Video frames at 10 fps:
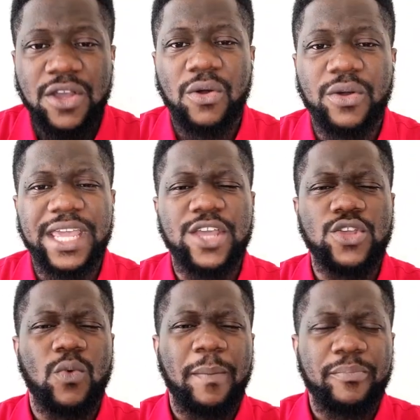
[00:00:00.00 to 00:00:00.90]
okay
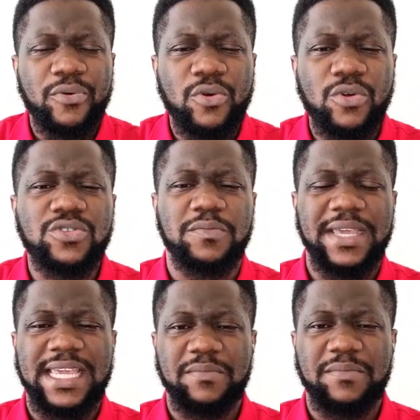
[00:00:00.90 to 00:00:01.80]
you are prone to
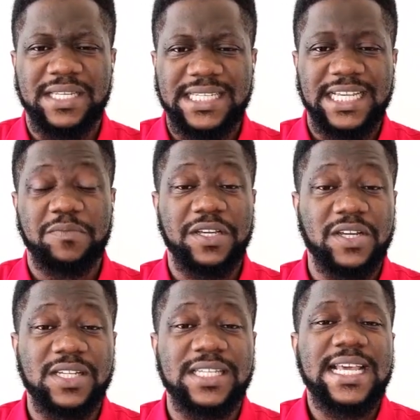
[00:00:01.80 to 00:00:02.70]
making mistakes
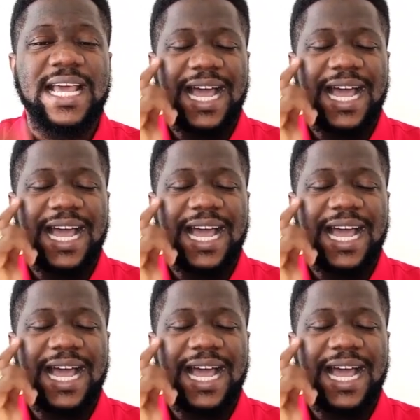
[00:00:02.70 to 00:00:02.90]
because